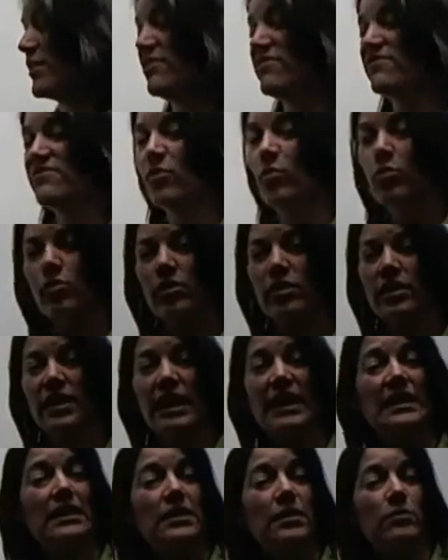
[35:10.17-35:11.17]
by 4,
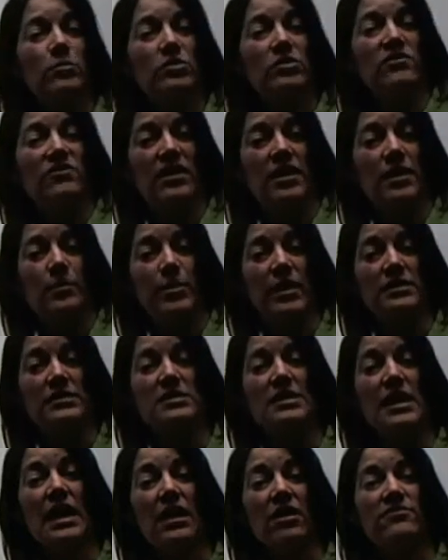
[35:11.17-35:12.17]
any number divided by
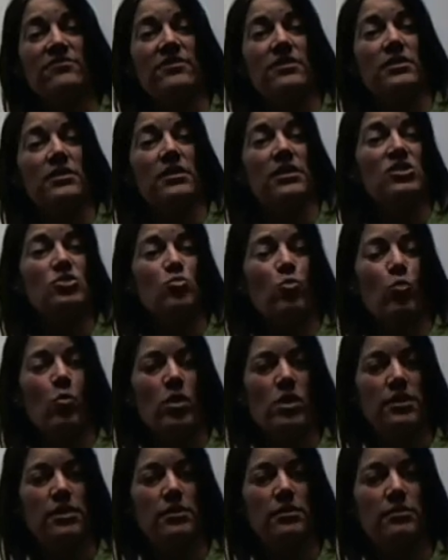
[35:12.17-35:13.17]
itself, is
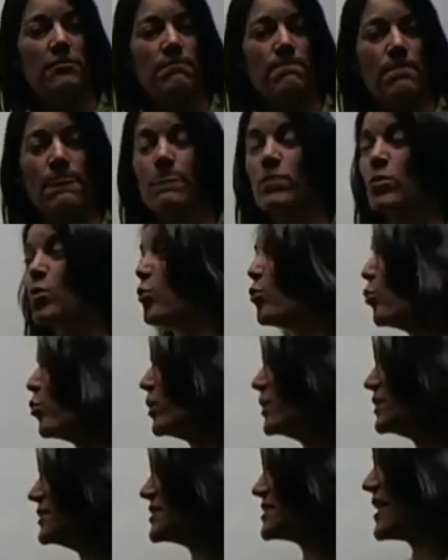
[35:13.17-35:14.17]
1.
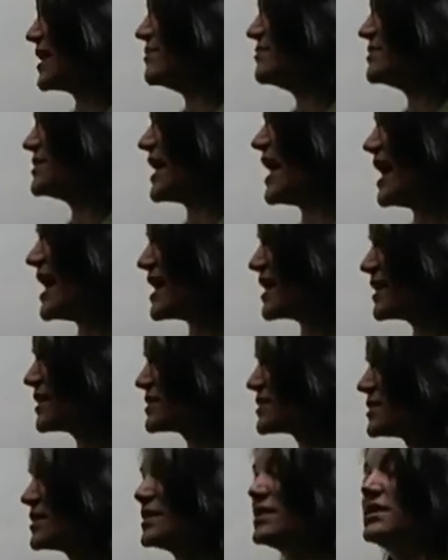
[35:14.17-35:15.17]
1 times
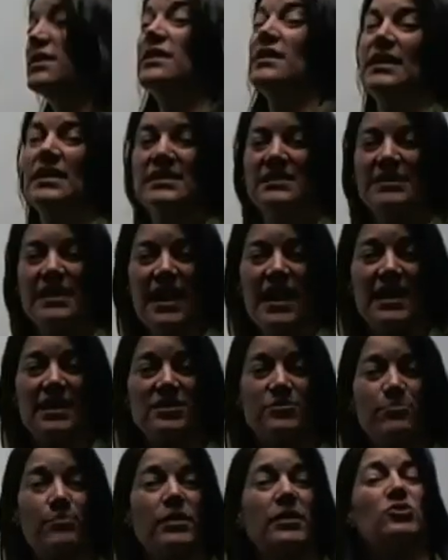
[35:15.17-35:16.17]
x is
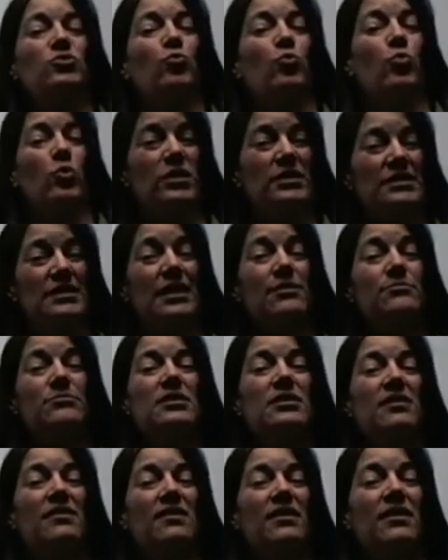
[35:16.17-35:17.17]
x, because 1 times
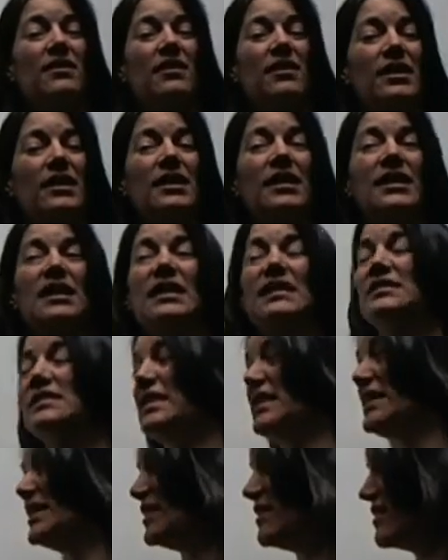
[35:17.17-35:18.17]
anything is
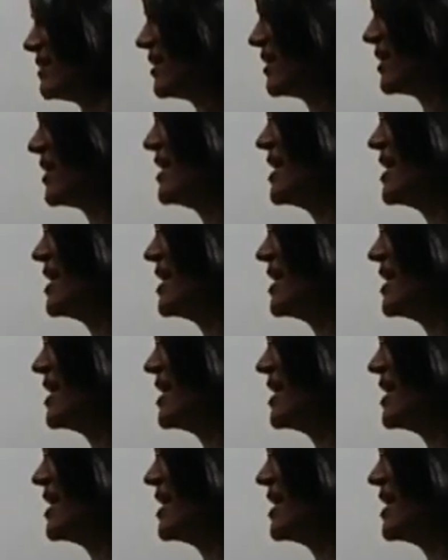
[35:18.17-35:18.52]
anything.